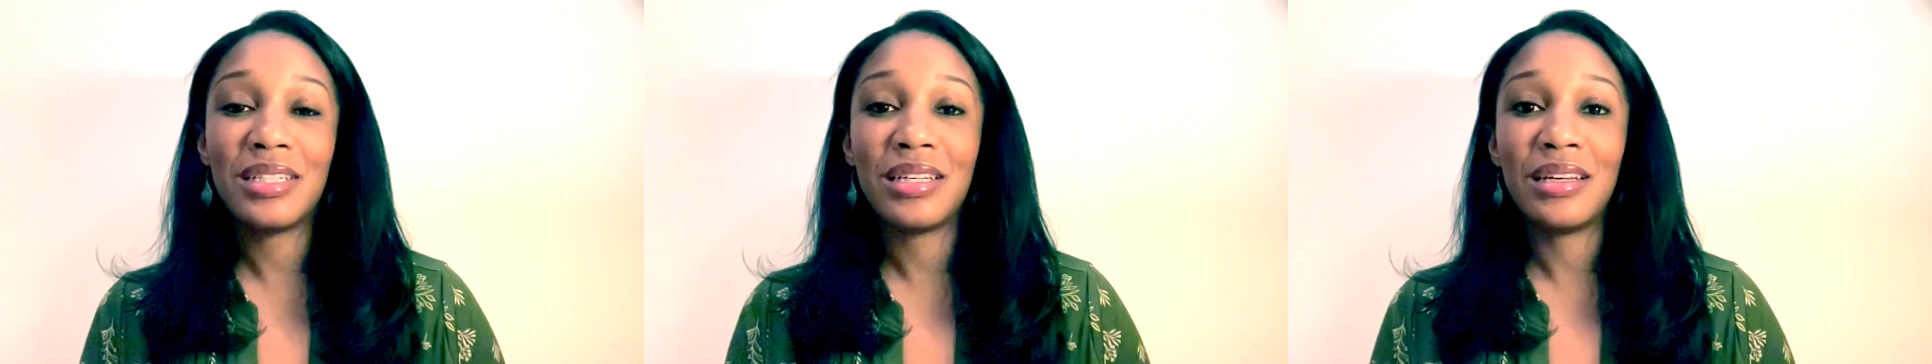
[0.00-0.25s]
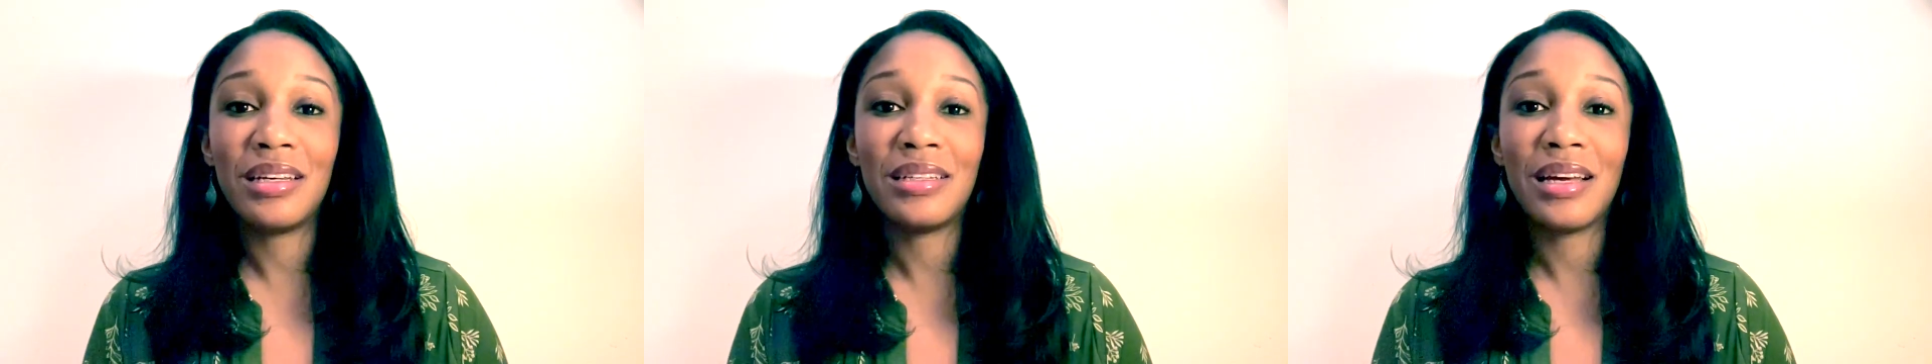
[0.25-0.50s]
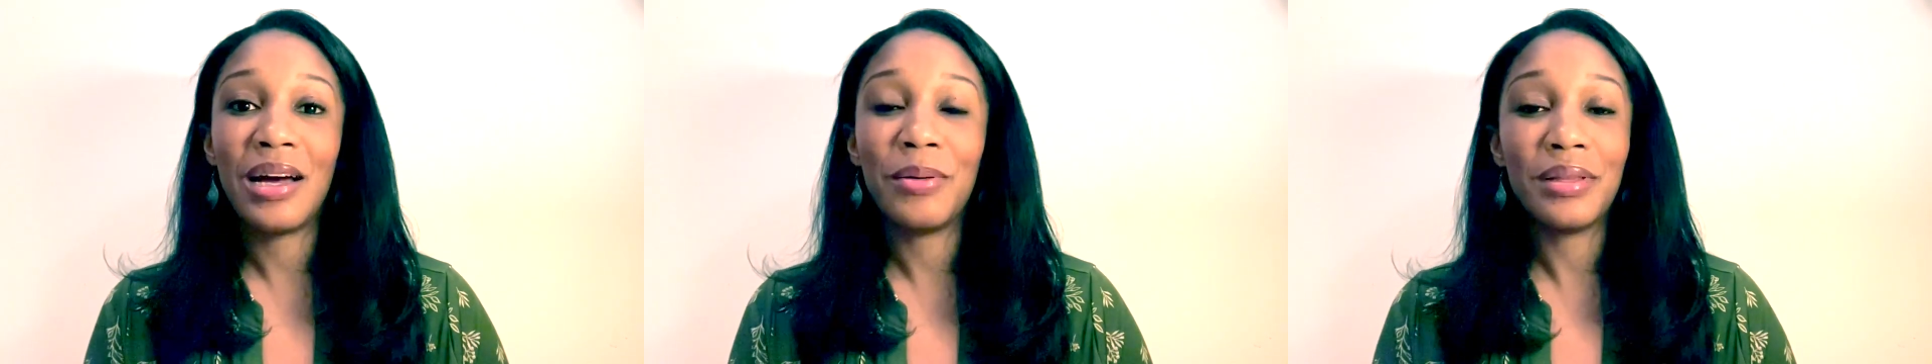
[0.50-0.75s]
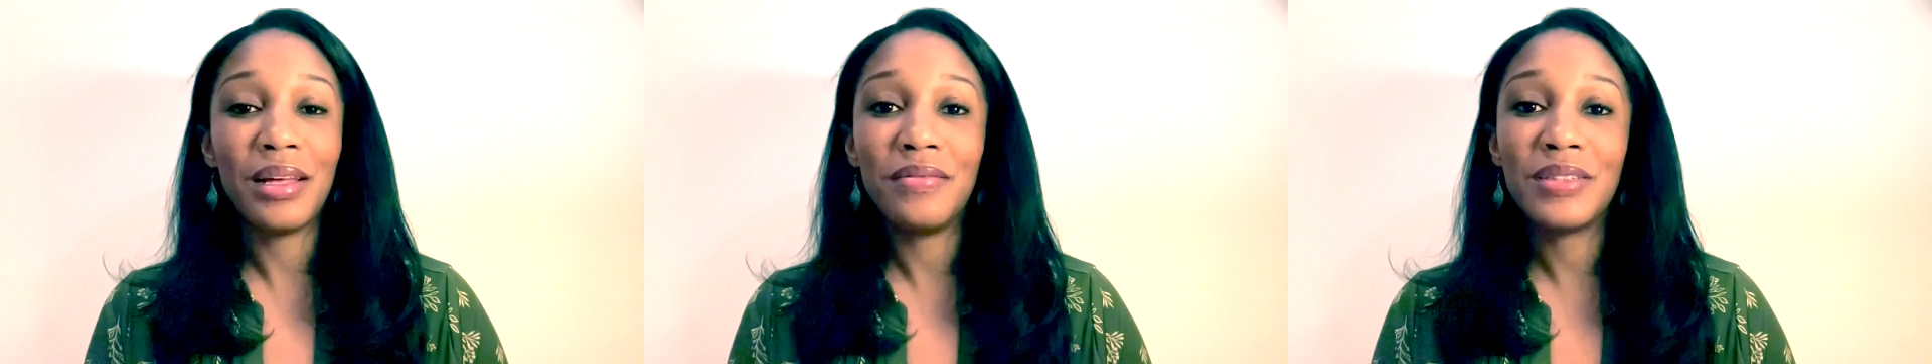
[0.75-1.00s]
and I would
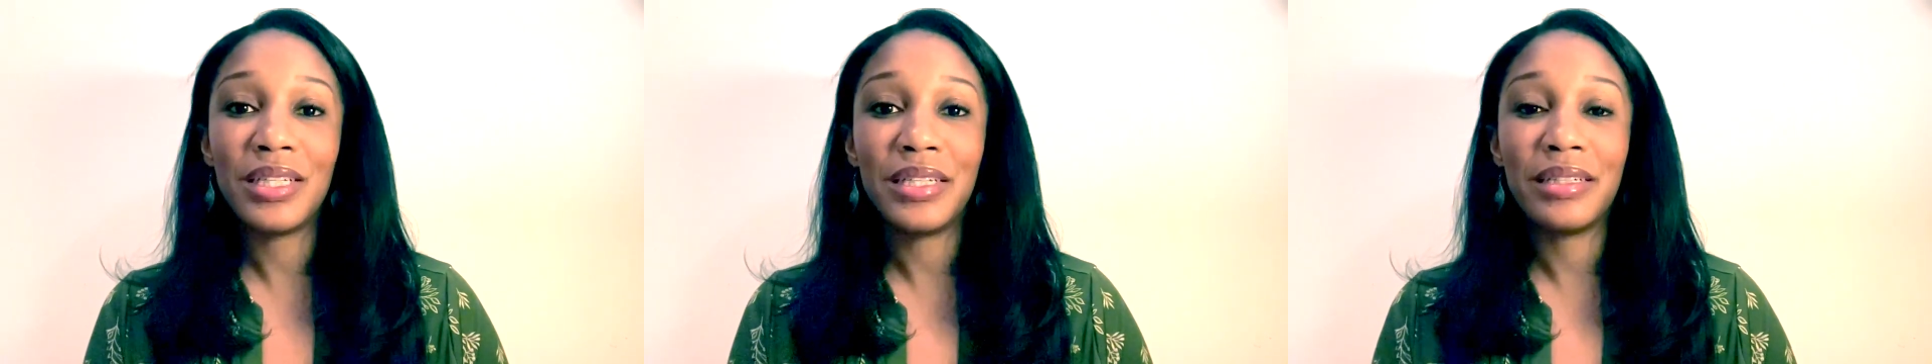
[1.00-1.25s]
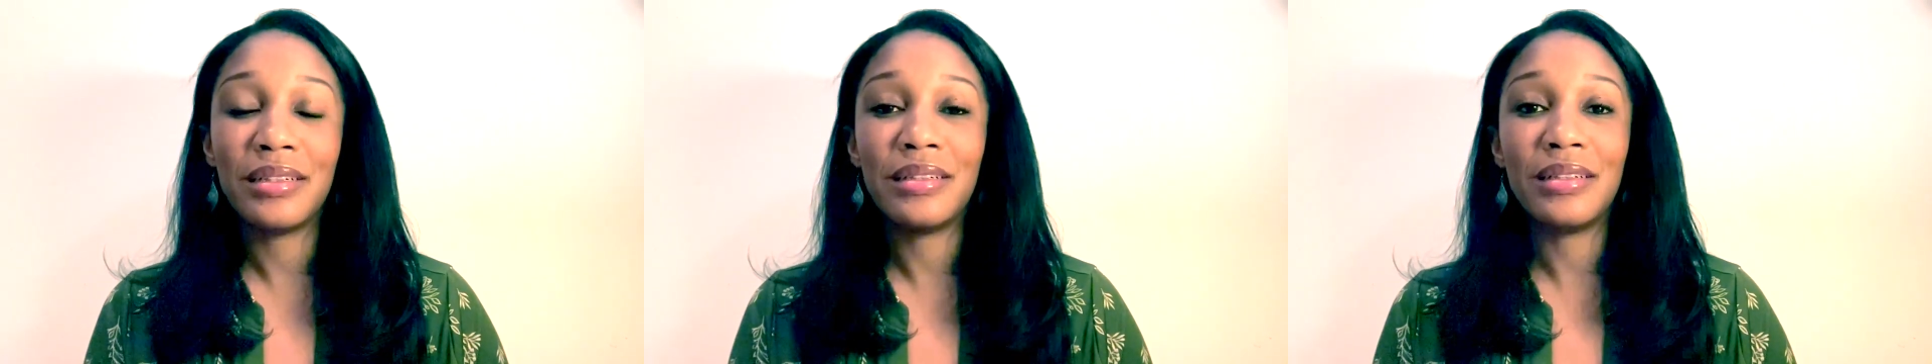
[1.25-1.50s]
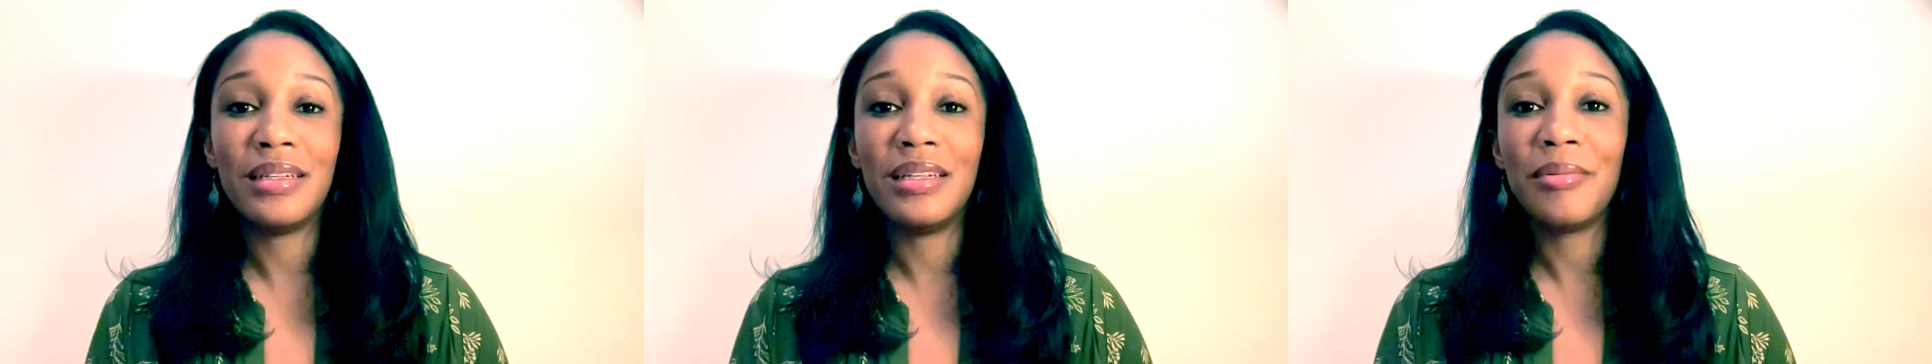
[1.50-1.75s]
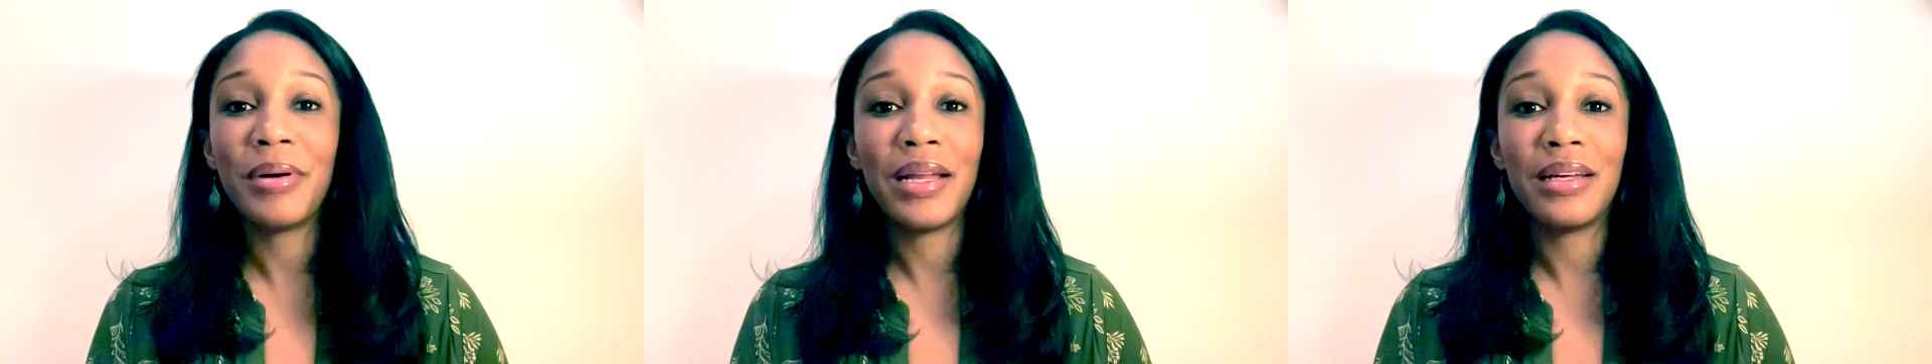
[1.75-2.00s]
love to hear
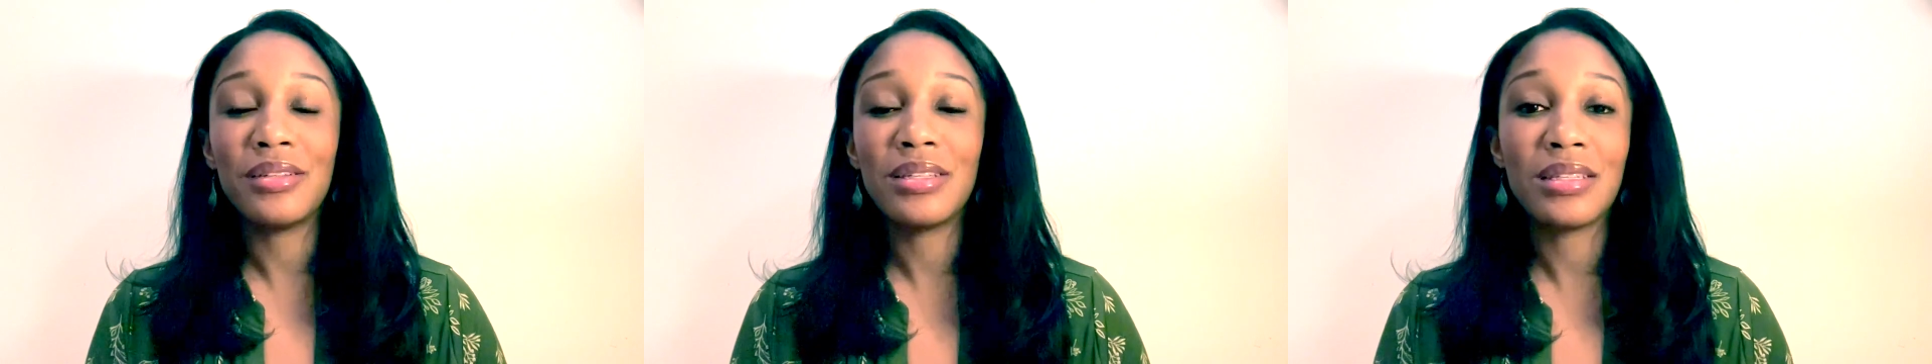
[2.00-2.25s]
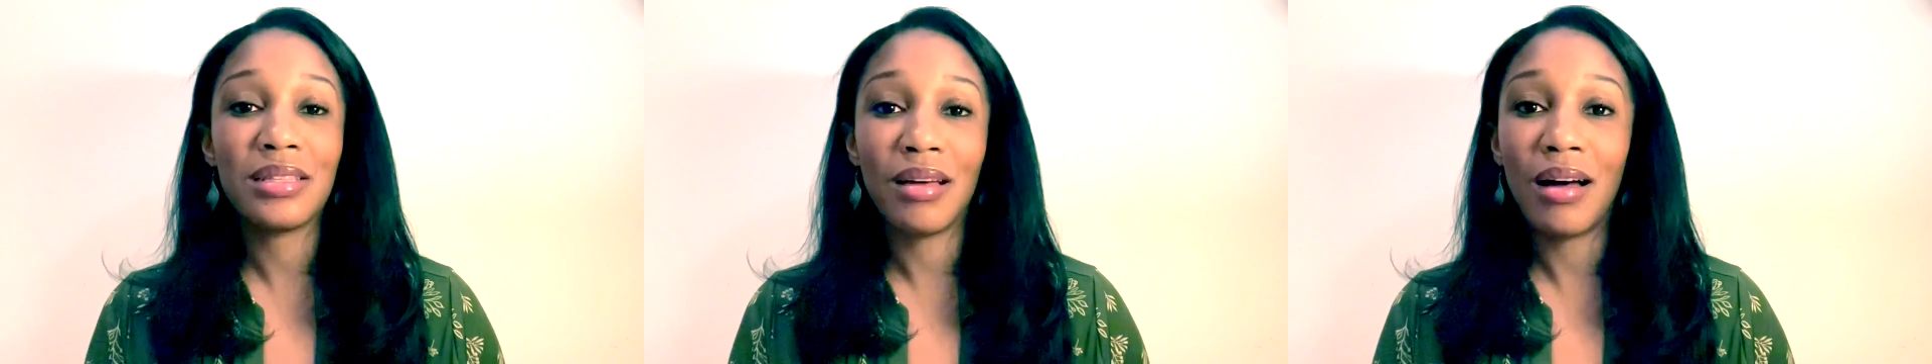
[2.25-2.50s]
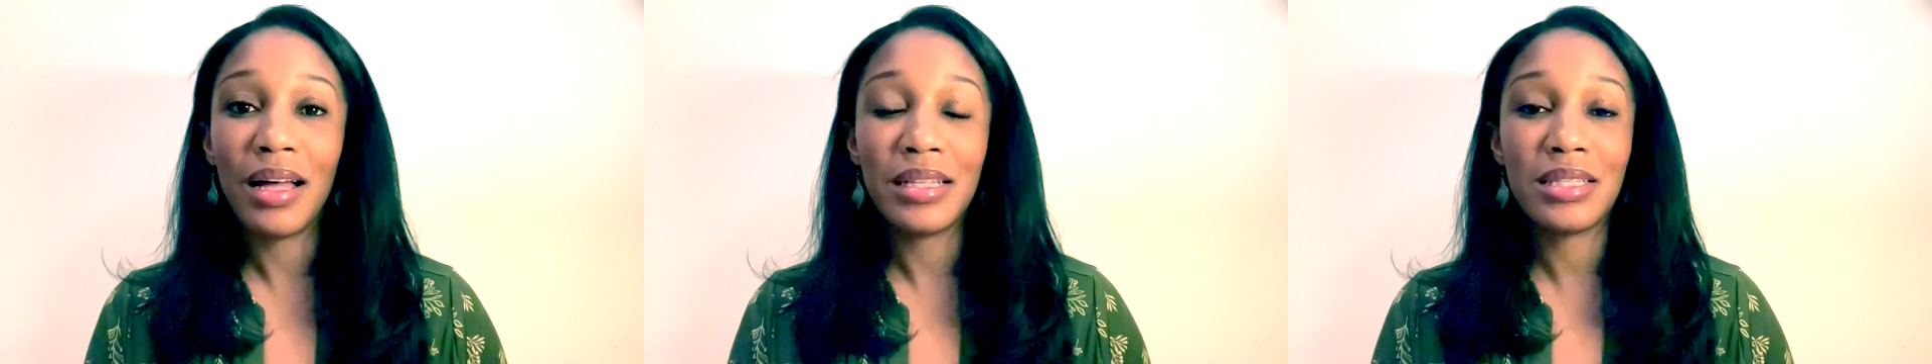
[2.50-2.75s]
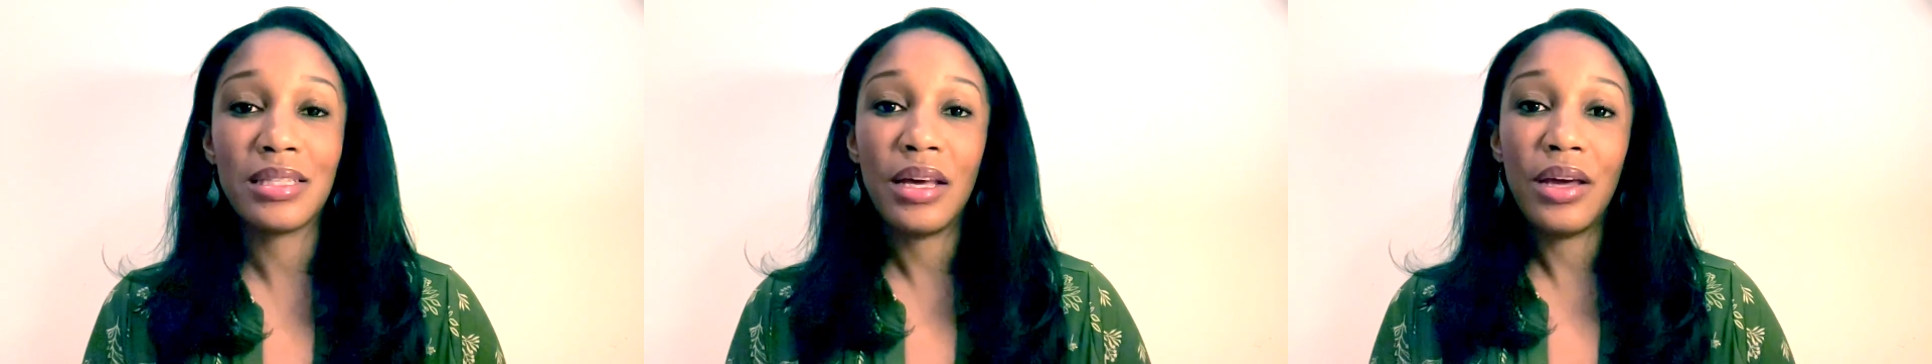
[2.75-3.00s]
anybody else's thoughts